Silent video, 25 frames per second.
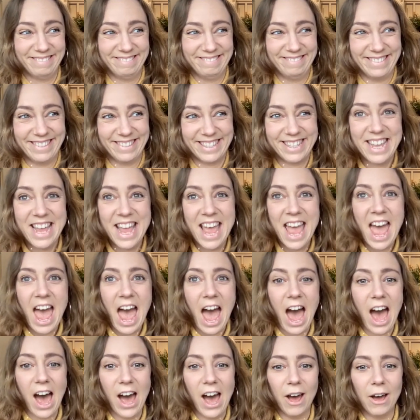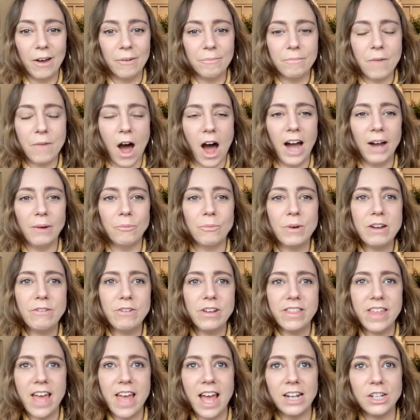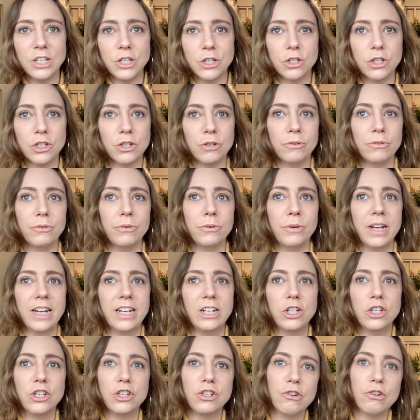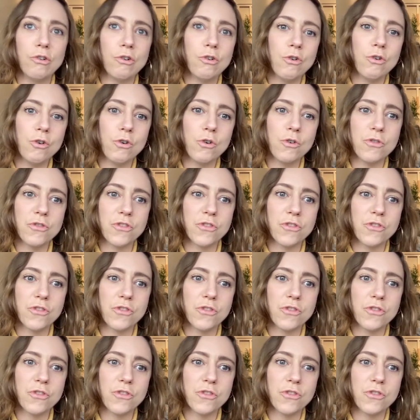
We're there to ensure